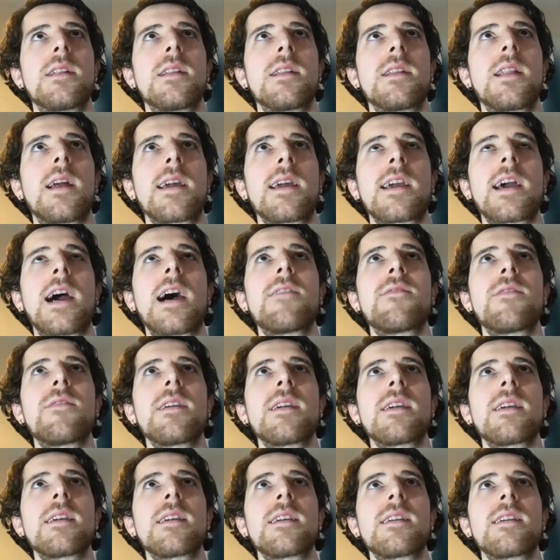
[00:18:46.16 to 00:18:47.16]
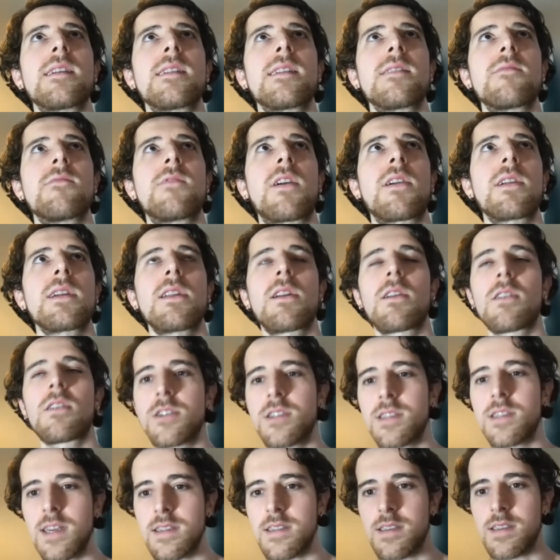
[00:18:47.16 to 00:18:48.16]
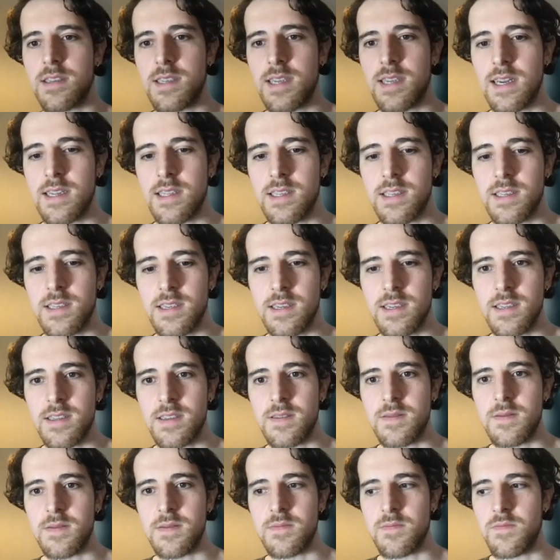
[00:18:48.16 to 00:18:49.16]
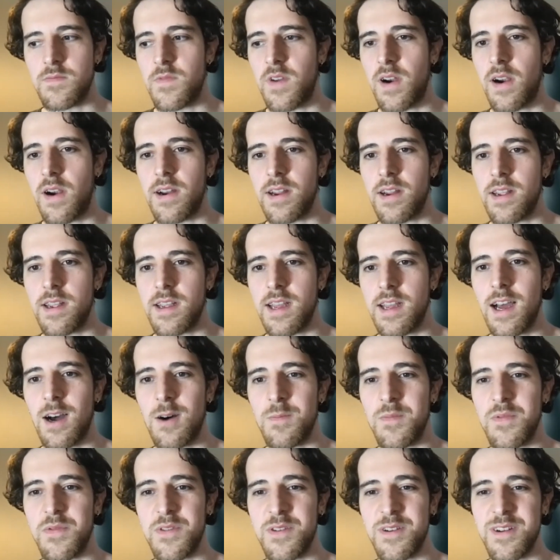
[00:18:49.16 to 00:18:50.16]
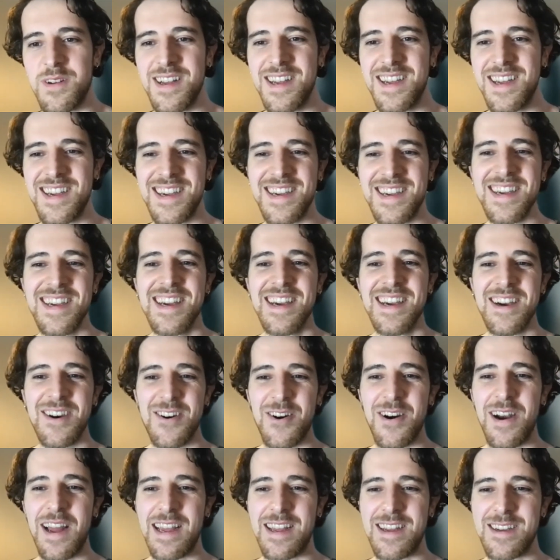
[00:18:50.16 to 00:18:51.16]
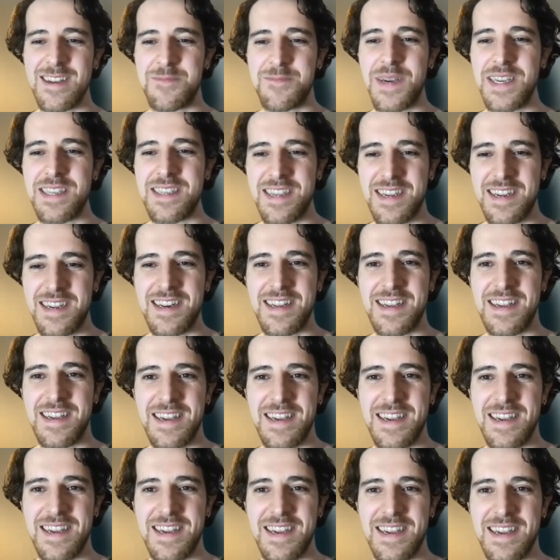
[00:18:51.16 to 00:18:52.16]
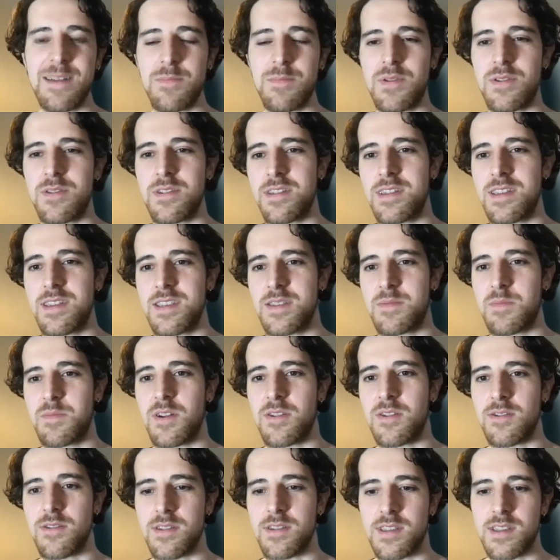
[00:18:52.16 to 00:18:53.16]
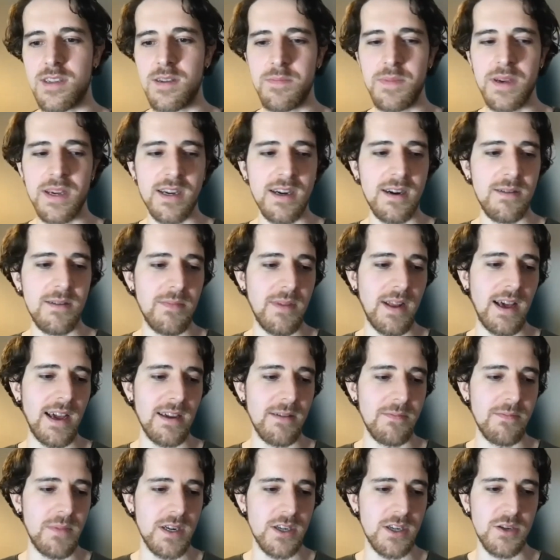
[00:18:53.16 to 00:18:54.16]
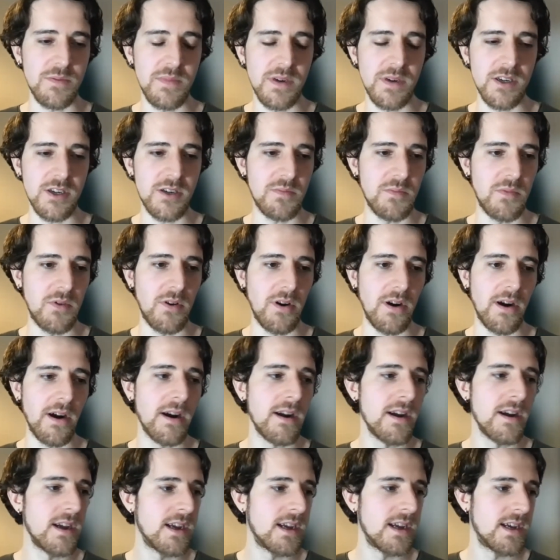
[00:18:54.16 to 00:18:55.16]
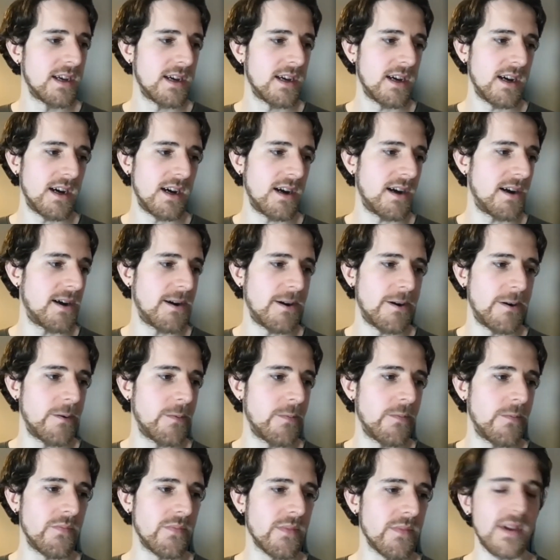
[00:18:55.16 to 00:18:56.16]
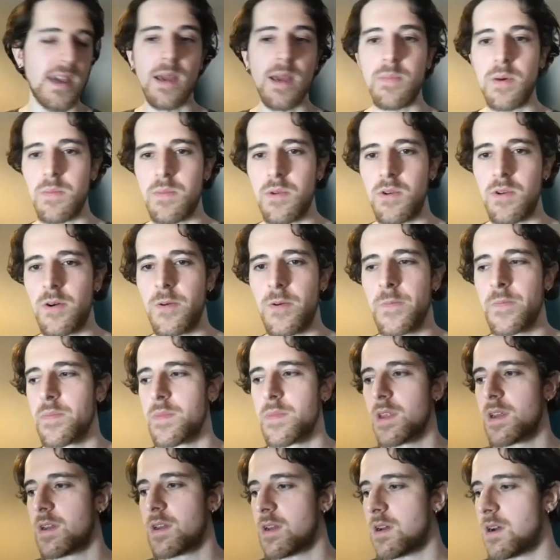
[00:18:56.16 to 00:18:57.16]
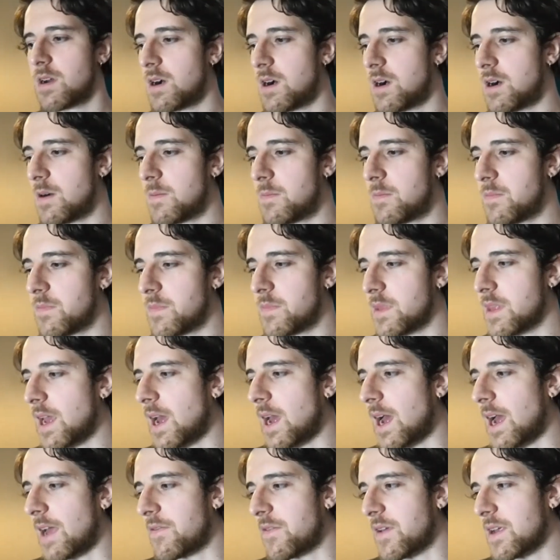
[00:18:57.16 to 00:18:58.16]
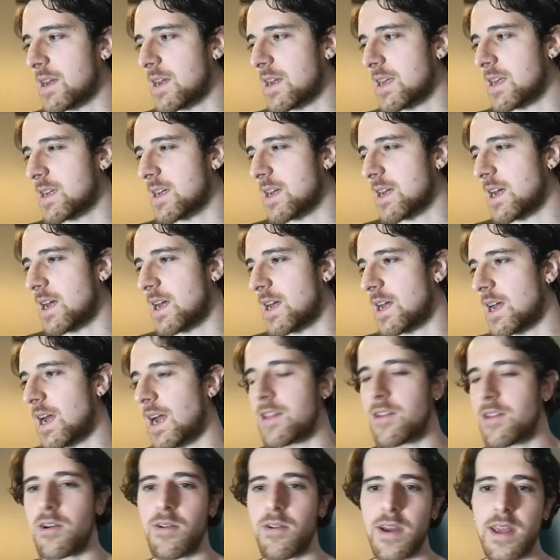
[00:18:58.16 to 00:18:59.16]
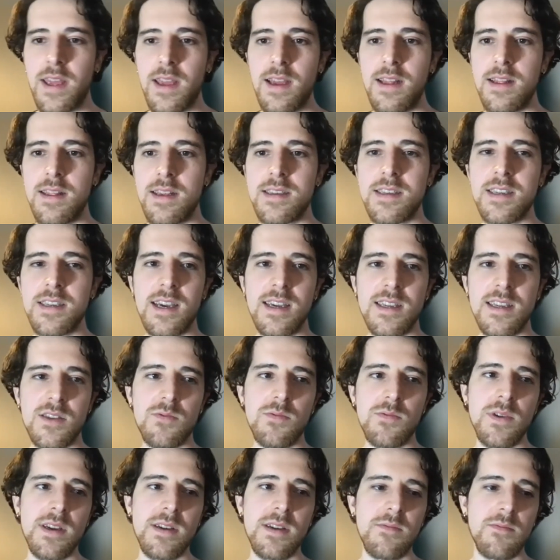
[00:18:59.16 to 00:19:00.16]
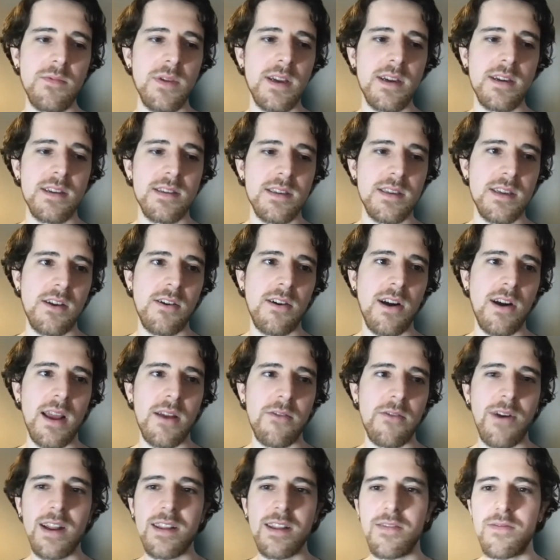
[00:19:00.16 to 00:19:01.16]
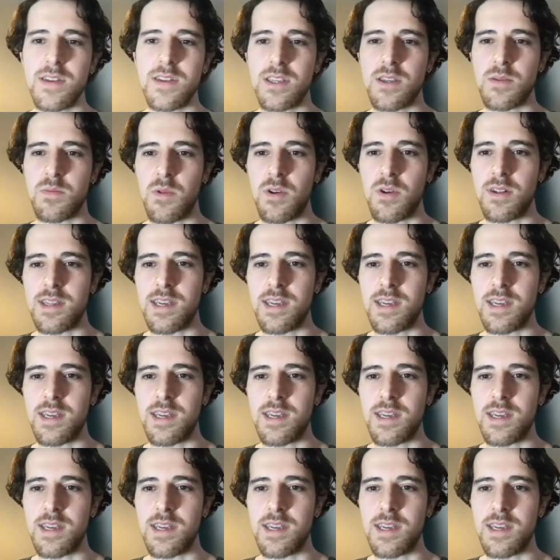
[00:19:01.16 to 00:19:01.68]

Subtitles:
like having very large data sets is very helpful, or like has basically enabled these models to become like much more capable. Yeah, I think like, I don't know, in this case we consider like relatively small